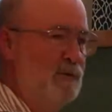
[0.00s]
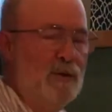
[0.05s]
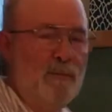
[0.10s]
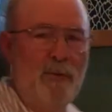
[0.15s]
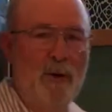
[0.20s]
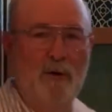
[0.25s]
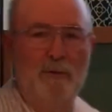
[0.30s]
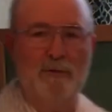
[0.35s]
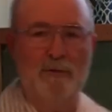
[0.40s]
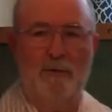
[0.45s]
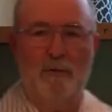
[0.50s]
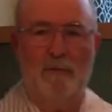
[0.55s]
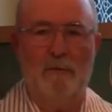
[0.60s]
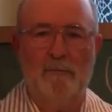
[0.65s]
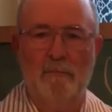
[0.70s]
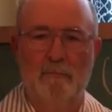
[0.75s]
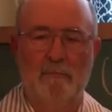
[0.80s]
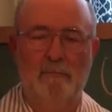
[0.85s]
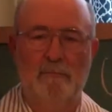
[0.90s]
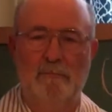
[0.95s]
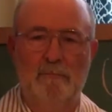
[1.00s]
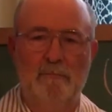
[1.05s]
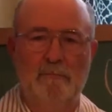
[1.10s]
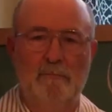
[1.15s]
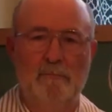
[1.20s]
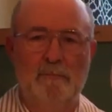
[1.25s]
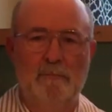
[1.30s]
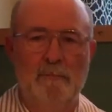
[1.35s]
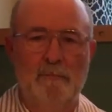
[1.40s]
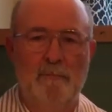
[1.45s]
a poster.
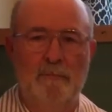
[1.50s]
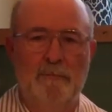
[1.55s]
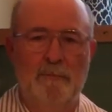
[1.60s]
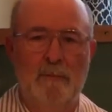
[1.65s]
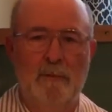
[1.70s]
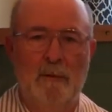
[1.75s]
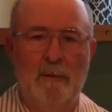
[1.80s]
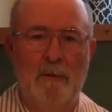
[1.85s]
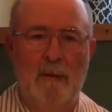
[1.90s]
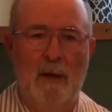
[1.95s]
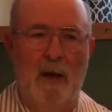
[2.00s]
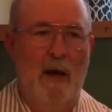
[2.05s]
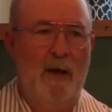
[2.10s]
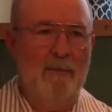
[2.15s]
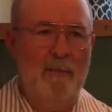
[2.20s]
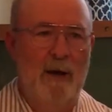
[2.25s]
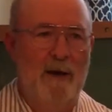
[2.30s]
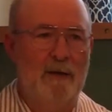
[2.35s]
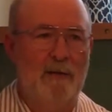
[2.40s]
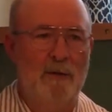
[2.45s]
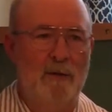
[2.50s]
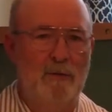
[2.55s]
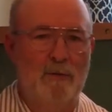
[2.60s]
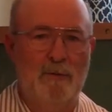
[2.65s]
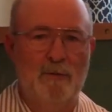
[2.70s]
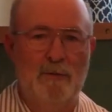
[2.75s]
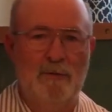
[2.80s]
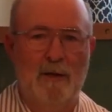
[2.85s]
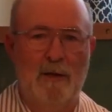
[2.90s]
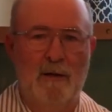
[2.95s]
I might
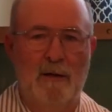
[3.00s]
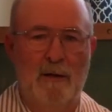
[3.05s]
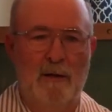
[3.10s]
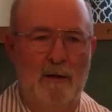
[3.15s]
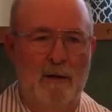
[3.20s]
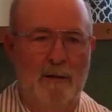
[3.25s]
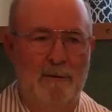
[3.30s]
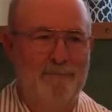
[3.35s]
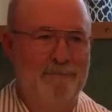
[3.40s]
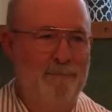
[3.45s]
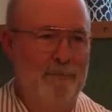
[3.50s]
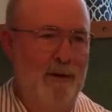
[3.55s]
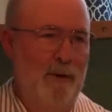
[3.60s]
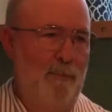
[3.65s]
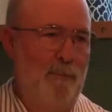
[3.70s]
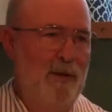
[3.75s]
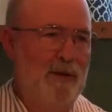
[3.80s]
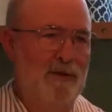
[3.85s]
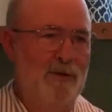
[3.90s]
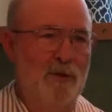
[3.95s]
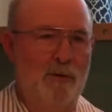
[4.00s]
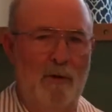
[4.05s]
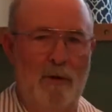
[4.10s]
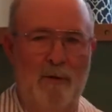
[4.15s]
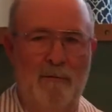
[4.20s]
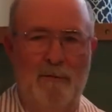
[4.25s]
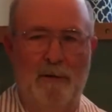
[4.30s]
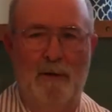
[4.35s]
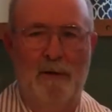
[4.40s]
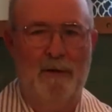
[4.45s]
use a picture
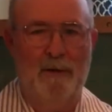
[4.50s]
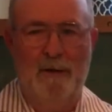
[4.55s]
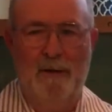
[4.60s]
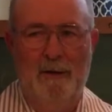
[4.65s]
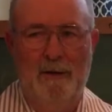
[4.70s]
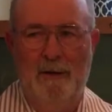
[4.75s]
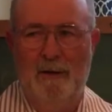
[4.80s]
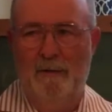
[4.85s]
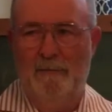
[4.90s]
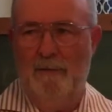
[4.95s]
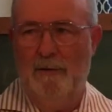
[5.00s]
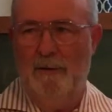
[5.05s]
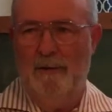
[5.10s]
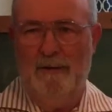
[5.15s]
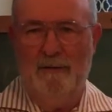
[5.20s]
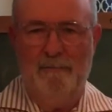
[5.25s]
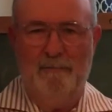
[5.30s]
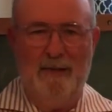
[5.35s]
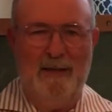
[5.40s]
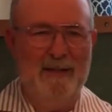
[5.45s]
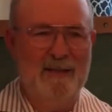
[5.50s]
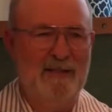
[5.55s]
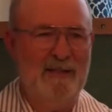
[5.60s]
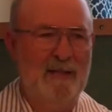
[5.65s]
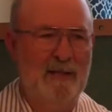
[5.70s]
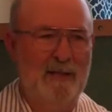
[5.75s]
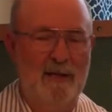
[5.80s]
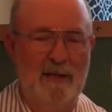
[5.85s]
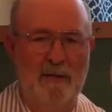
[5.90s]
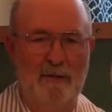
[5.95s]
of an
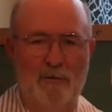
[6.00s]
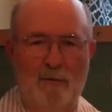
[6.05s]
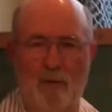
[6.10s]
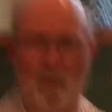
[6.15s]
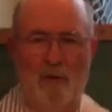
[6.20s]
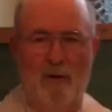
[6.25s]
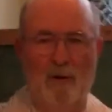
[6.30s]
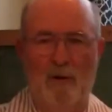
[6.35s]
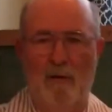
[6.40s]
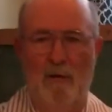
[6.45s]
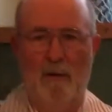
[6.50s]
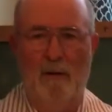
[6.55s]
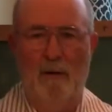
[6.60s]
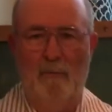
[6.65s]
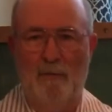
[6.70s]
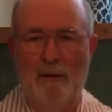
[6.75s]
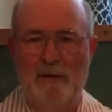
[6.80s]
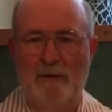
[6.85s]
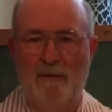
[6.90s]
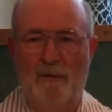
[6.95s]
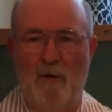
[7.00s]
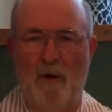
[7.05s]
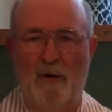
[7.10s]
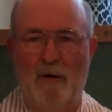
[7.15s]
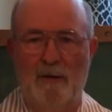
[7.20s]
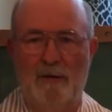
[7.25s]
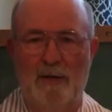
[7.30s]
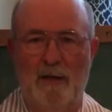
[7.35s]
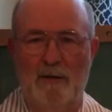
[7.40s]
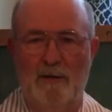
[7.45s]
incident or a piece of
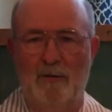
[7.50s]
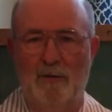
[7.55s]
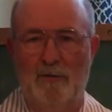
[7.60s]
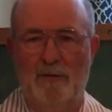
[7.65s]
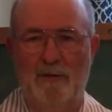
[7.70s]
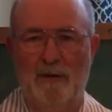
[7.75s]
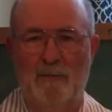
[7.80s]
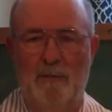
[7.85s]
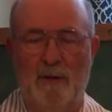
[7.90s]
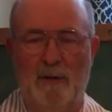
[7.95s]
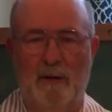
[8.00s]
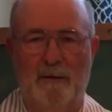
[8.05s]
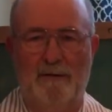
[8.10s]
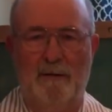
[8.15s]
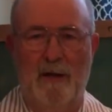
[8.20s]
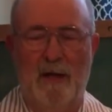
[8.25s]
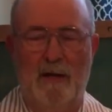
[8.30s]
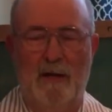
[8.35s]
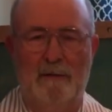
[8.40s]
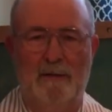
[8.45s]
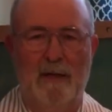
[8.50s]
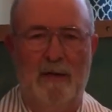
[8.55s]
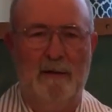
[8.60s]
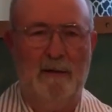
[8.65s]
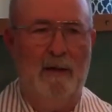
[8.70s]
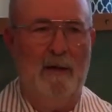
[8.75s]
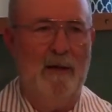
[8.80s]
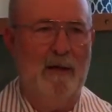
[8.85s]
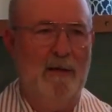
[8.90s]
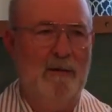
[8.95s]
architecture or something like that
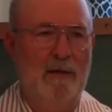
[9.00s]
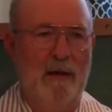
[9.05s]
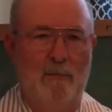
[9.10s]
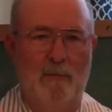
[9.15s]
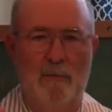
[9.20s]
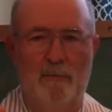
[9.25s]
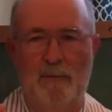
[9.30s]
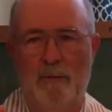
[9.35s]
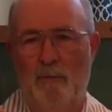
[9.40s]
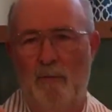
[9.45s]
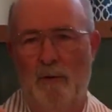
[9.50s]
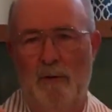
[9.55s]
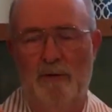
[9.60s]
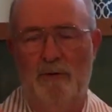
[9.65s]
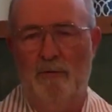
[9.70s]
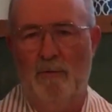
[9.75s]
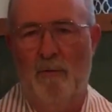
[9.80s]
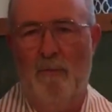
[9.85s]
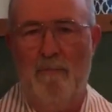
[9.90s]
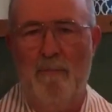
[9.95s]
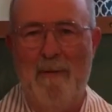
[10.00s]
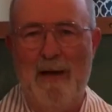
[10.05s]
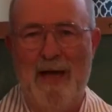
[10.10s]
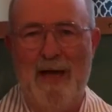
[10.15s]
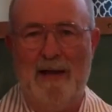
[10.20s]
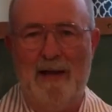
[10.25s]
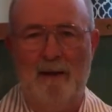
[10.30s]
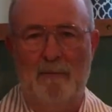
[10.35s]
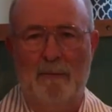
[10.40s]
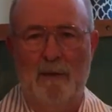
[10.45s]
would be really
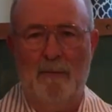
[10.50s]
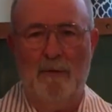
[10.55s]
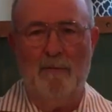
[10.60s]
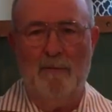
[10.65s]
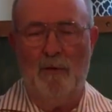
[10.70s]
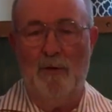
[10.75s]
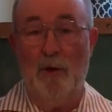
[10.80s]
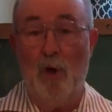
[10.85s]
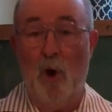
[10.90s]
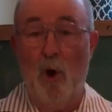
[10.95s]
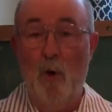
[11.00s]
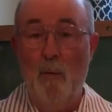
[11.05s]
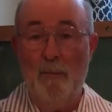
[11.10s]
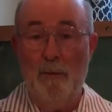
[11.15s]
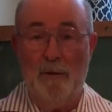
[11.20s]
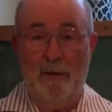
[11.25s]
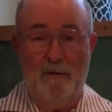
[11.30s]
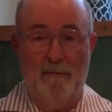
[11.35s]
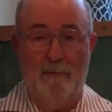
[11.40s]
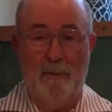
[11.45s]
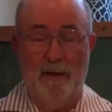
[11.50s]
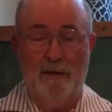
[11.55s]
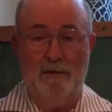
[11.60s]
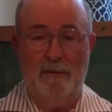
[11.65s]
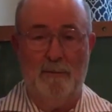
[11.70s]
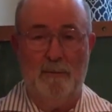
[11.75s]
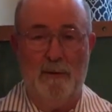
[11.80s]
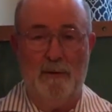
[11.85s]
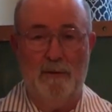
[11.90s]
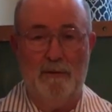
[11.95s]
dramatic, maybe for the opening of my
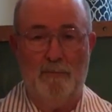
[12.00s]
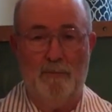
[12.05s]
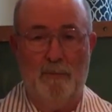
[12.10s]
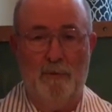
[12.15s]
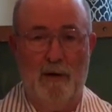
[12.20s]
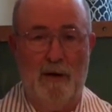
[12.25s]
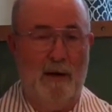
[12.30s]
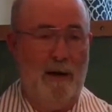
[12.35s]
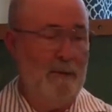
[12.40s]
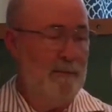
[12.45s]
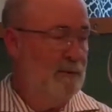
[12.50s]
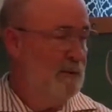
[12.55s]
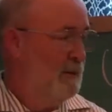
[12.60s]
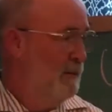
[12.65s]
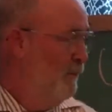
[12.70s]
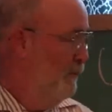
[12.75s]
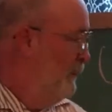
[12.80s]
speech, perhaps.